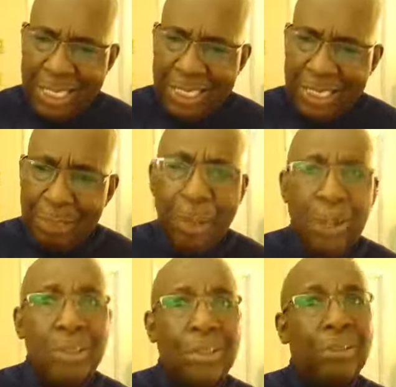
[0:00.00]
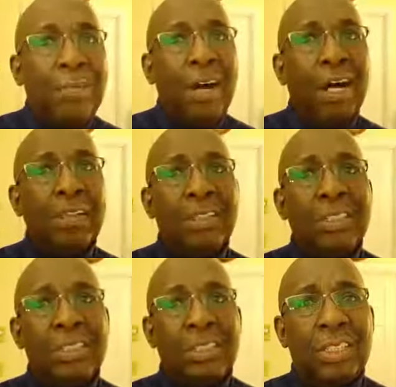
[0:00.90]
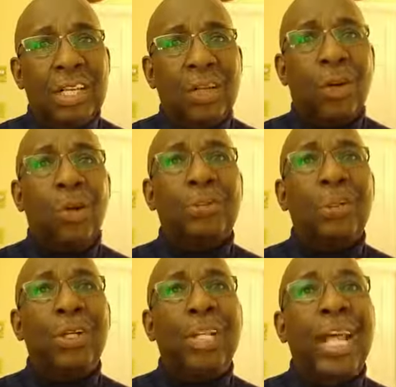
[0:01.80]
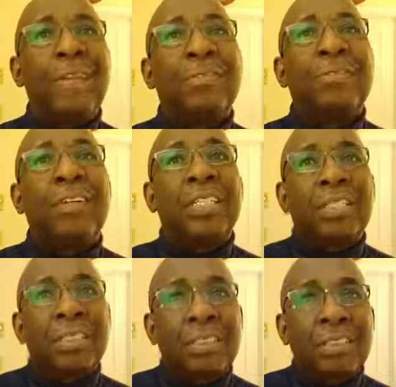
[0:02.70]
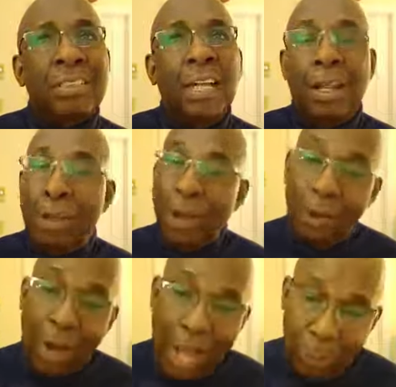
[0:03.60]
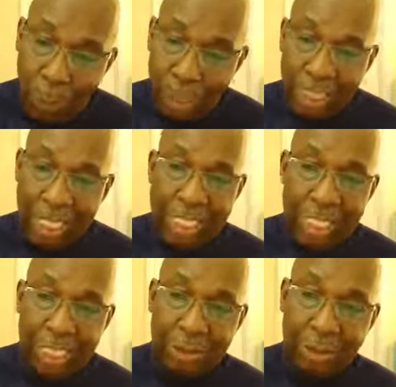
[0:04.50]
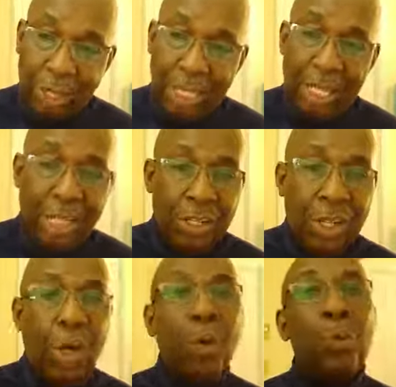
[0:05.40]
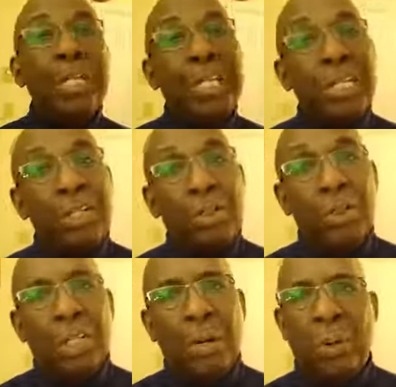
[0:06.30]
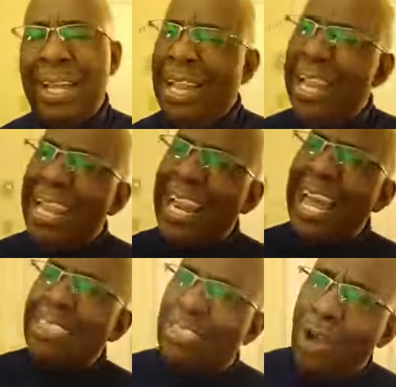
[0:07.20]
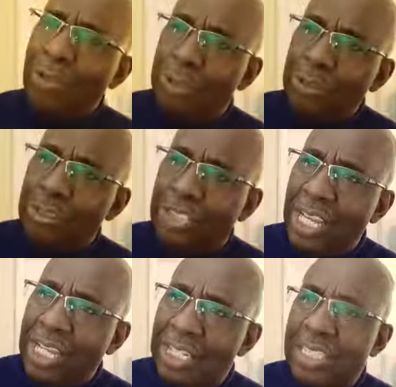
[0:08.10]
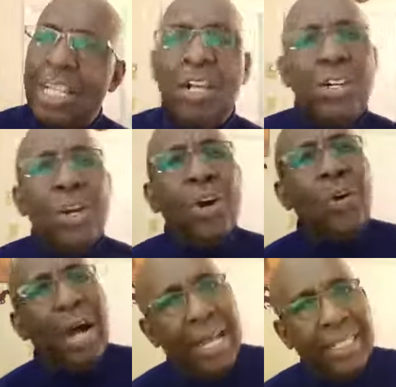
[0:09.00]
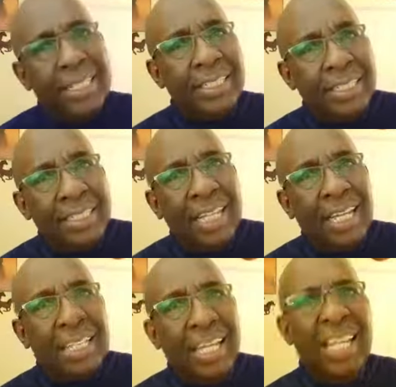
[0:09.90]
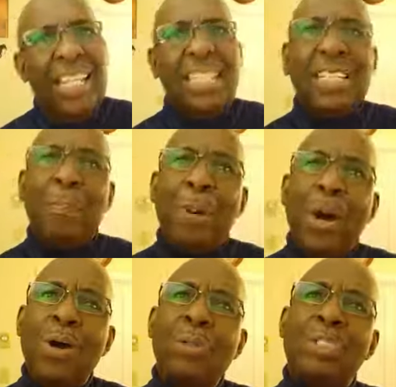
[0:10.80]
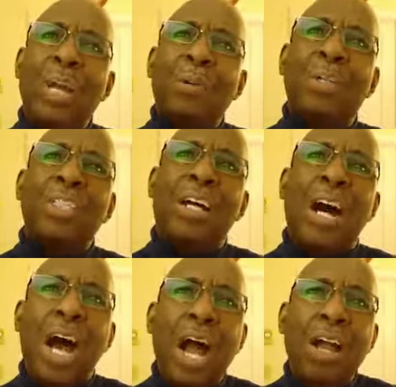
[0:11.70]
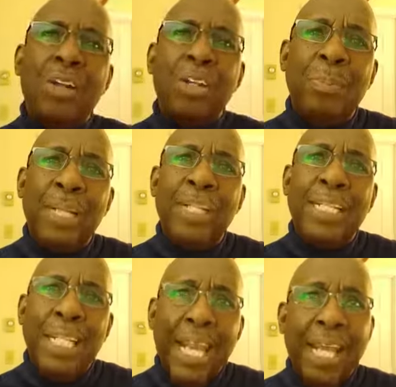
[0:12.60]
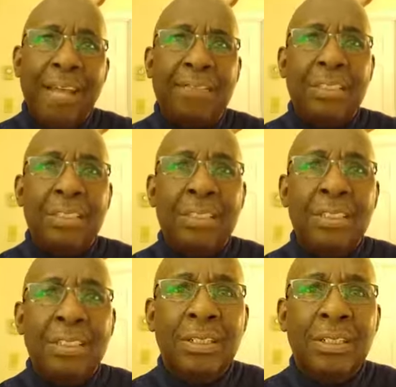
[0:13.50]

Suppose the Father and the Son and the Holy Spirit in heaven fussing. No, I want it done this way. No, we need to do it that way. And I thought you said this. No, I didn't say that. Suppose there was an argument in heaven.